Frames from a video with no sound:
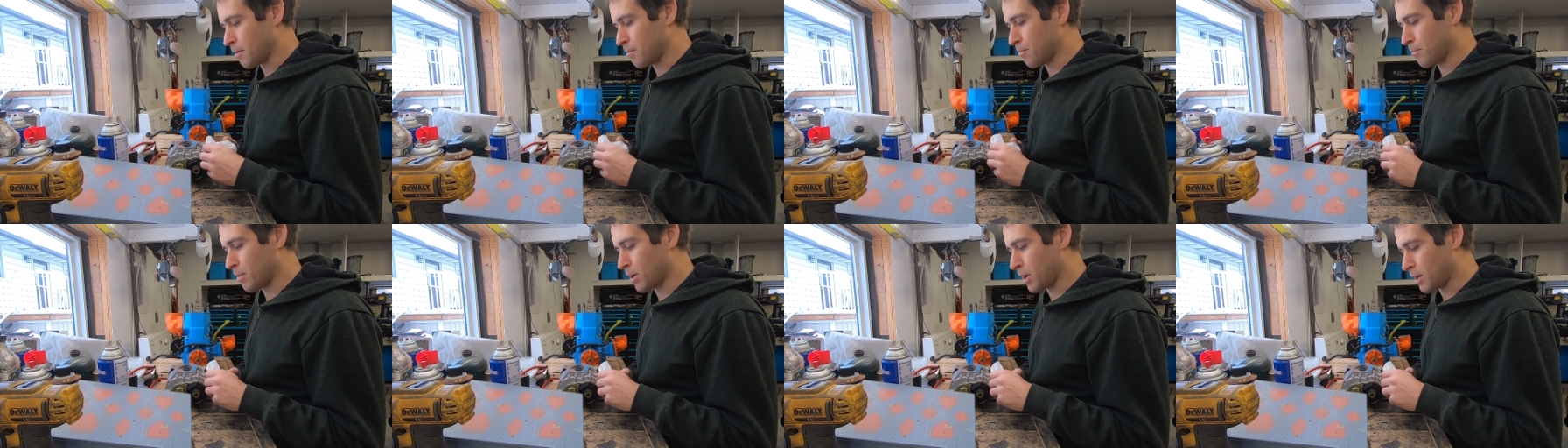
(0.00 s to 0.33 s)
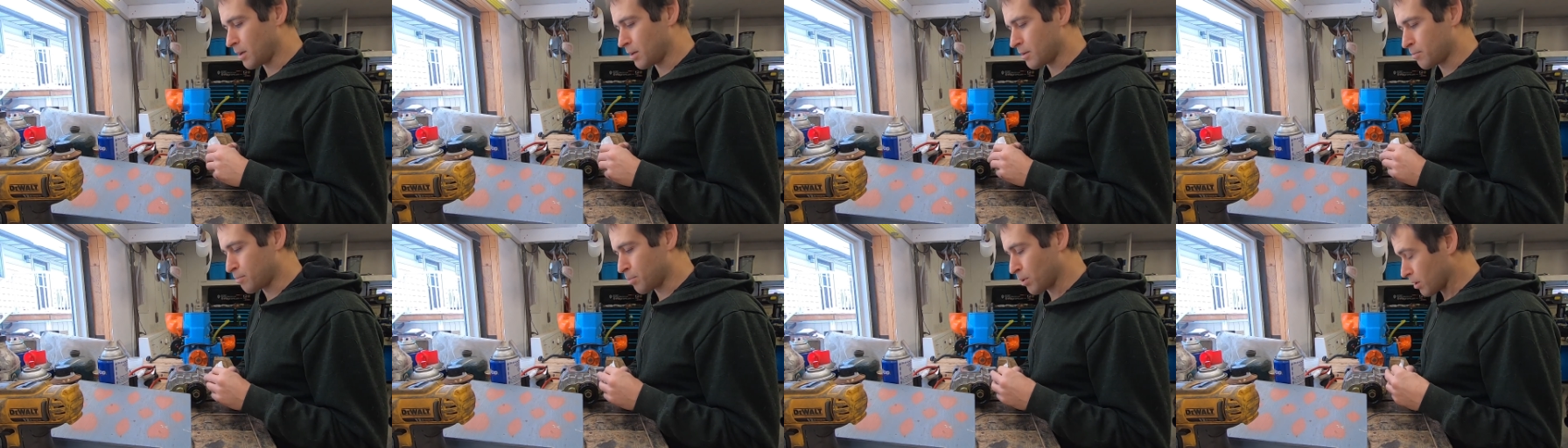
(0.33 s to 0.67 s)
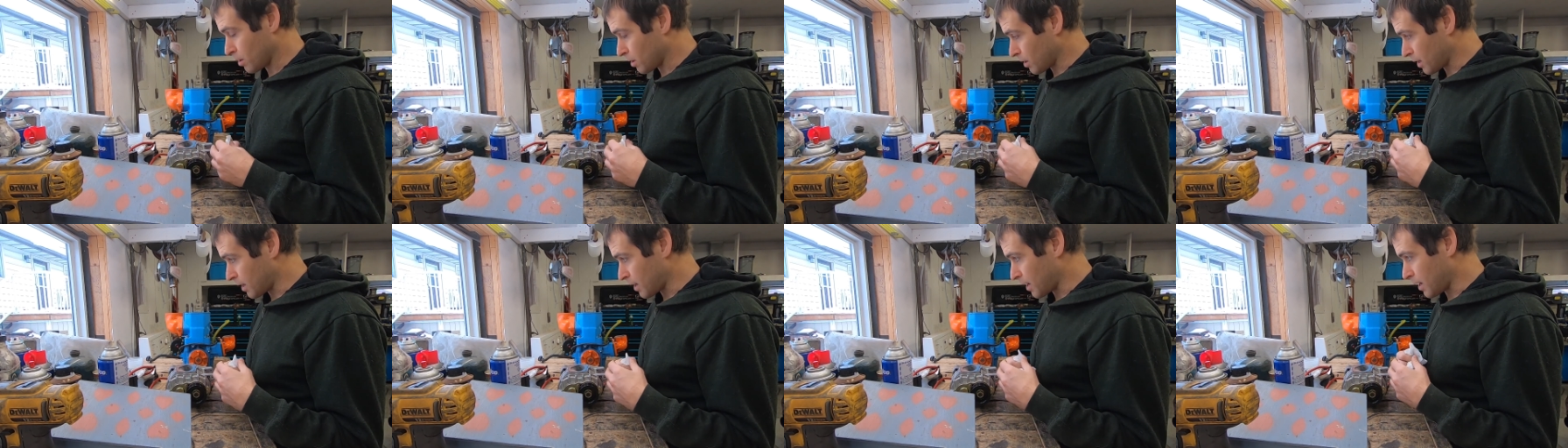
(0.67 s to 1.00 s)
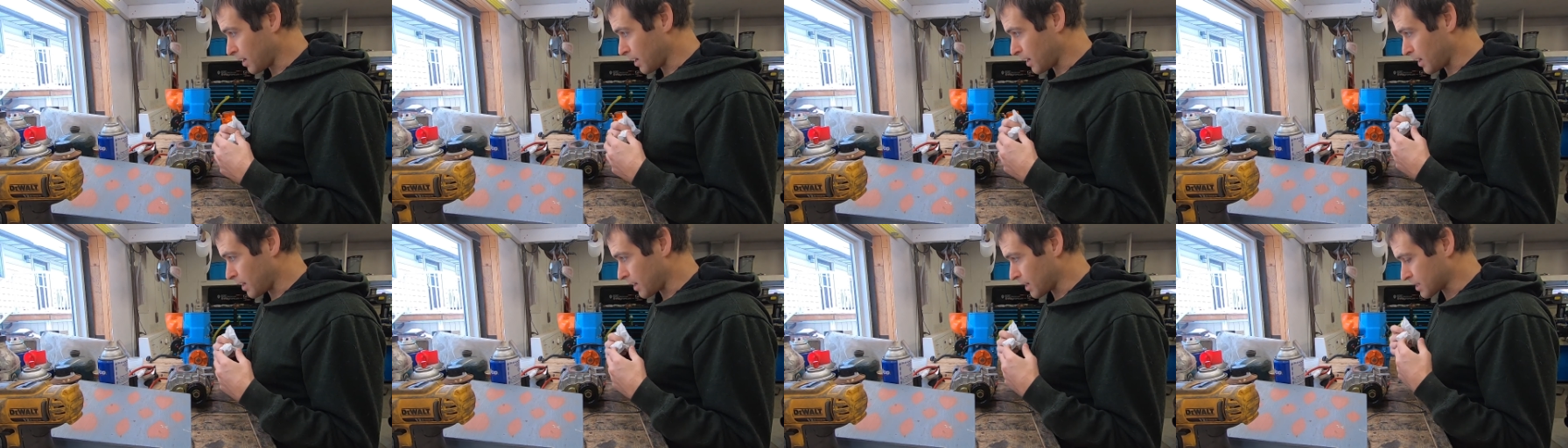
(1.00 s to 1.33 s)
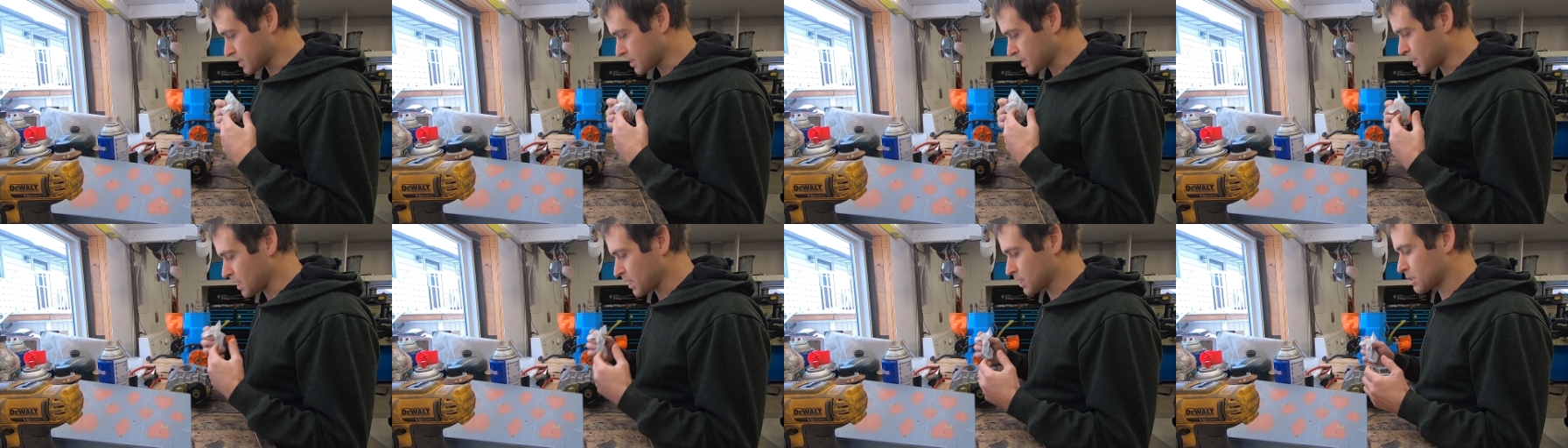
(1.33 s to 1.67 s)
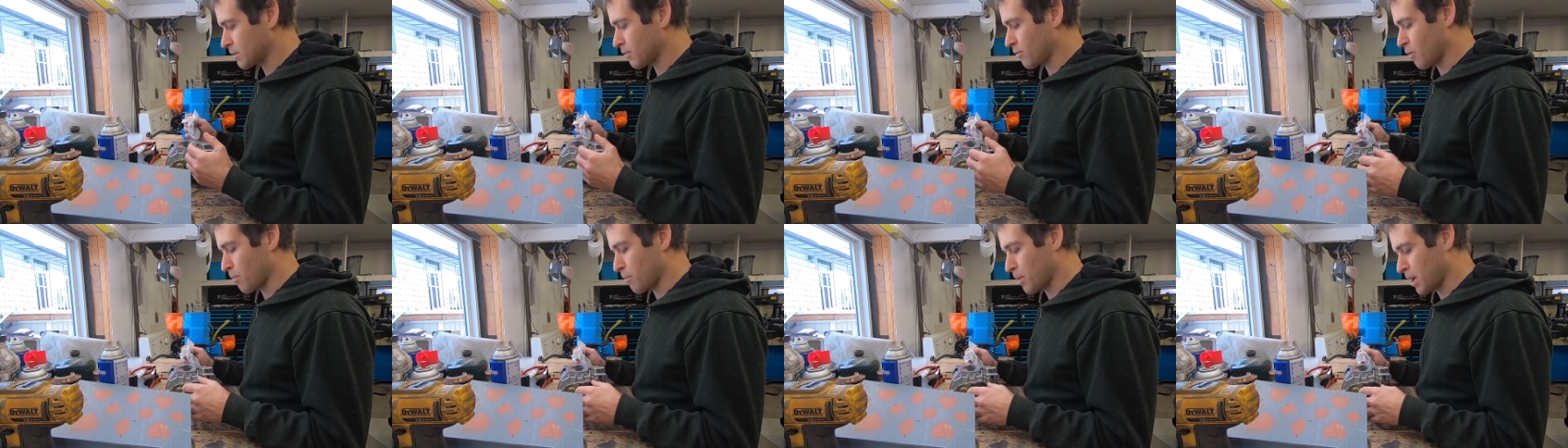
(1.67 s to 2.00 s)
It might pull a
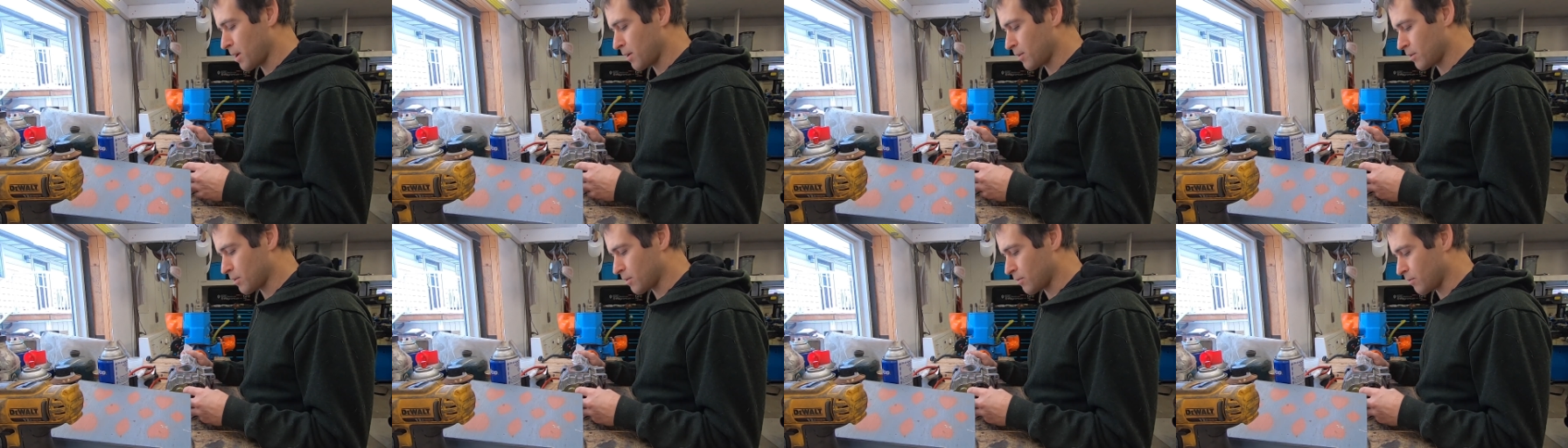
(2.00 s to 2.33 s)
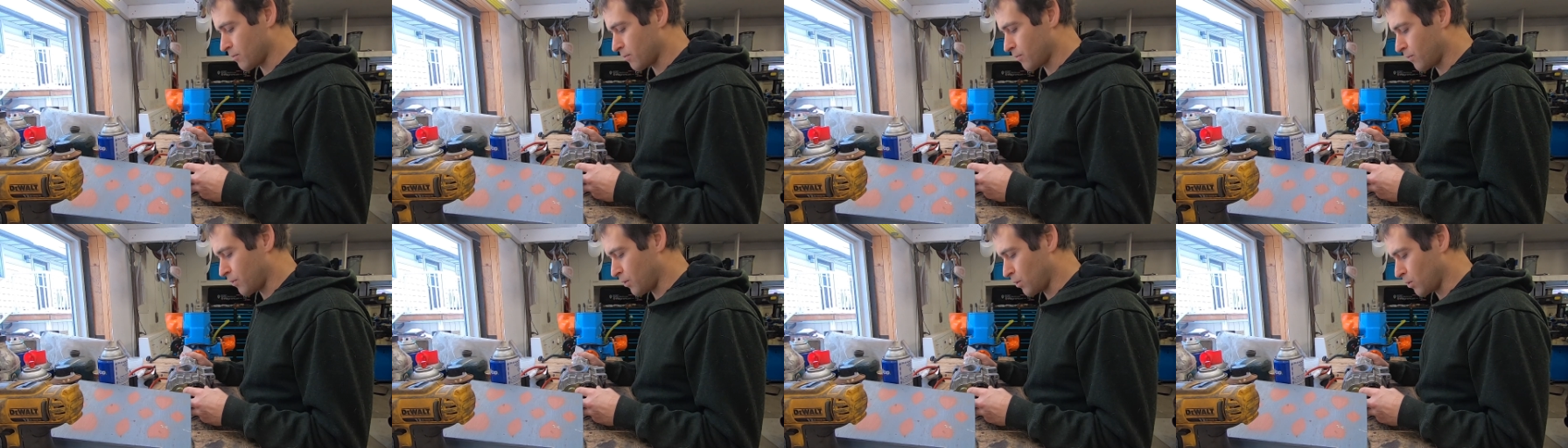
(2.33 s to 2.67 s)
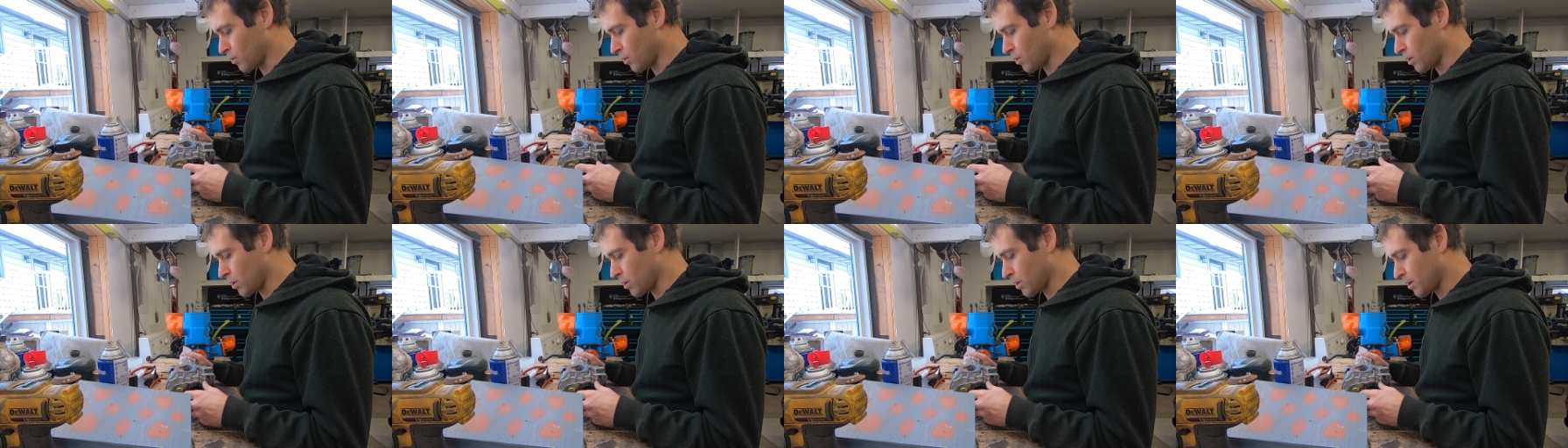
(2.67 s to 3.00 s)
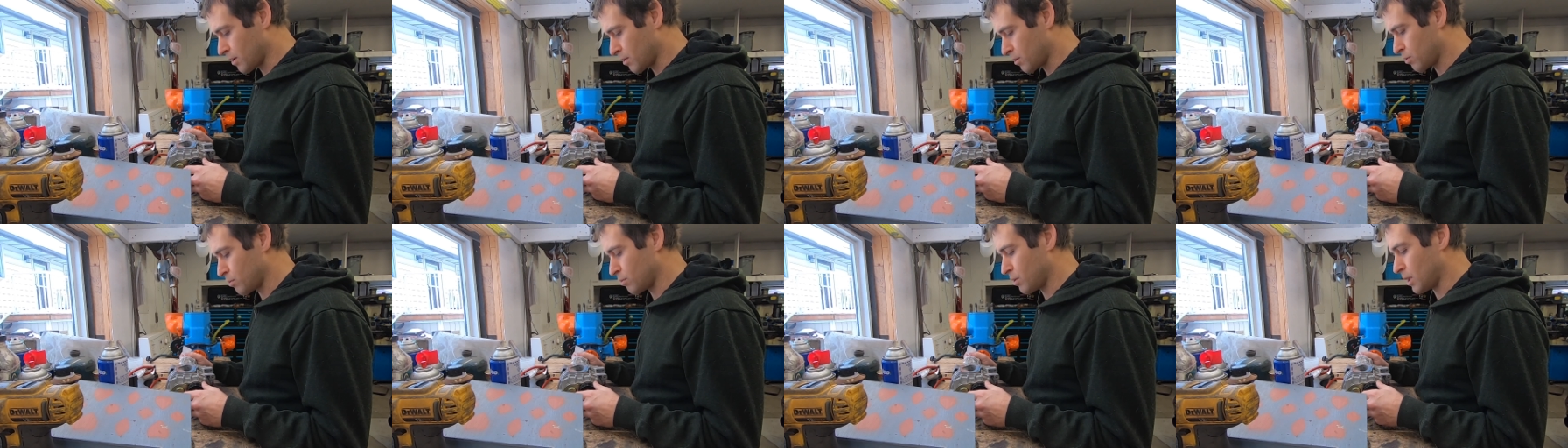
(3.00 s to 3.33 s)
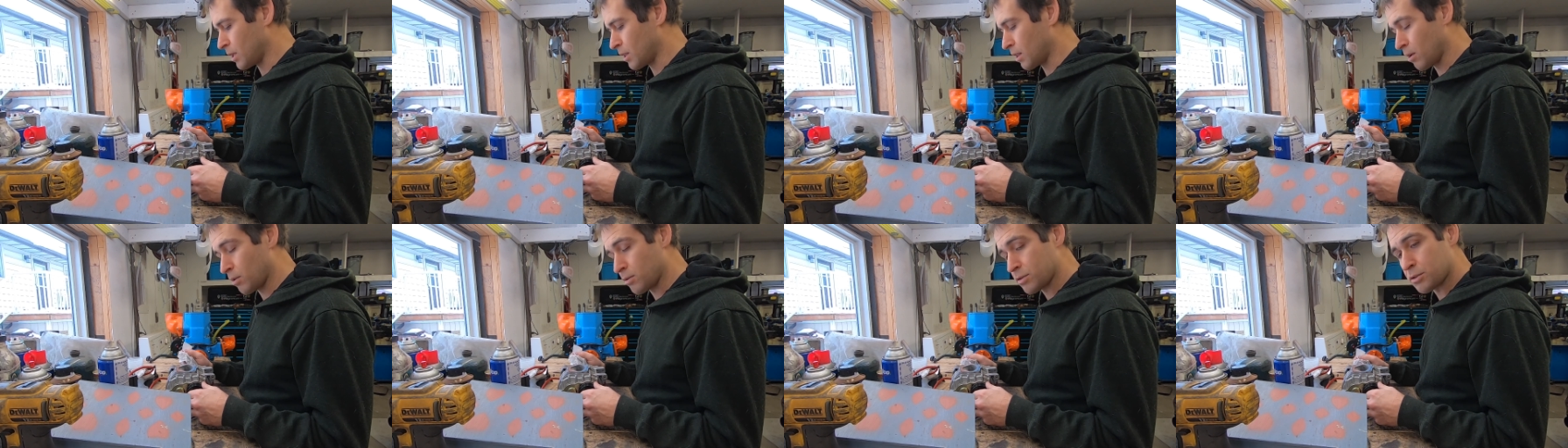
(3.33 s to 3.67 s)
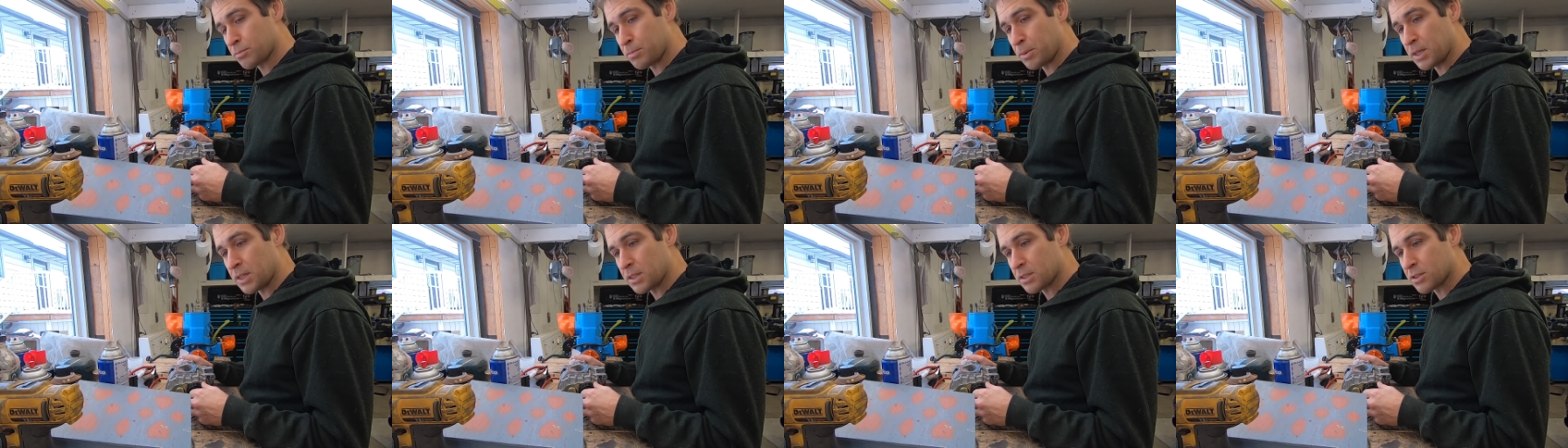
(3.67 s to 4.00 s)
excessive amount of fuel through the
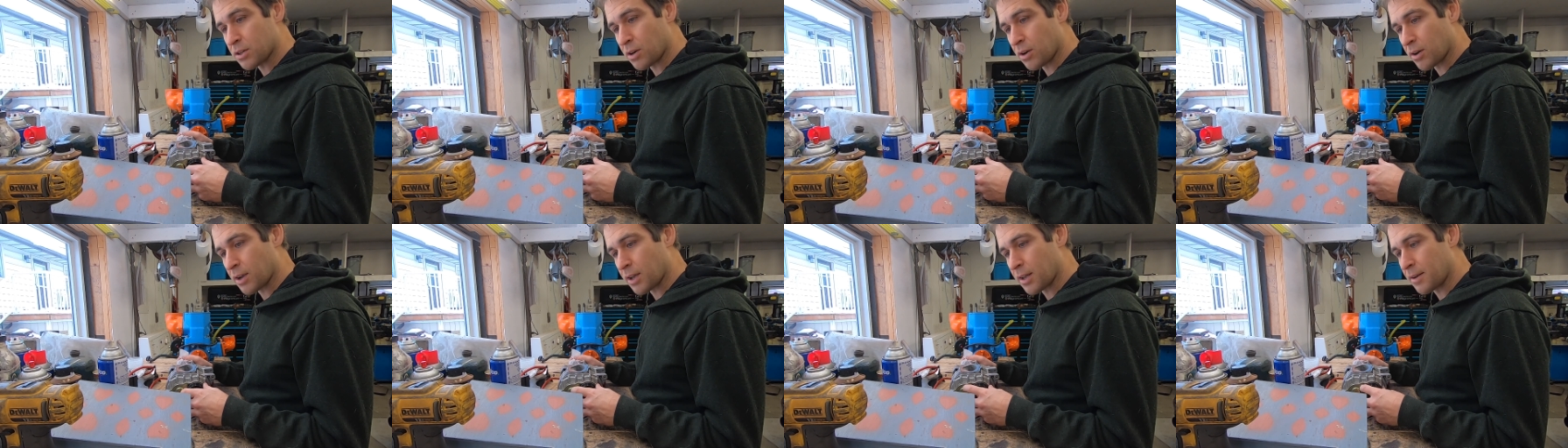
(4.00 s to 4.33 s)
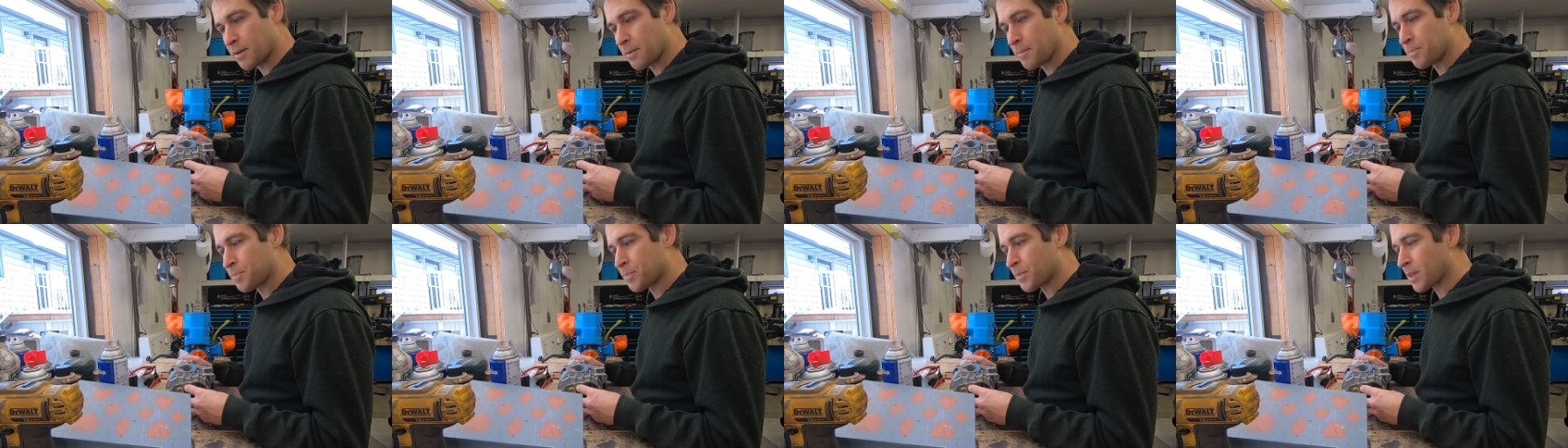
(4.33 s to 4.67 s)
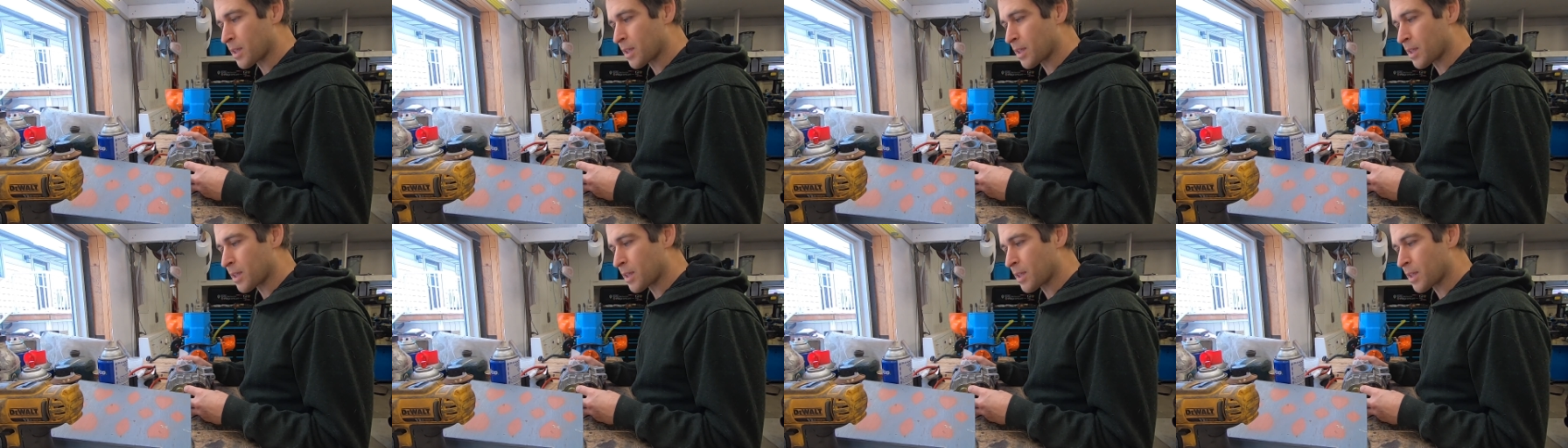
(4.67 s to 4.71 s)
low-speed circuit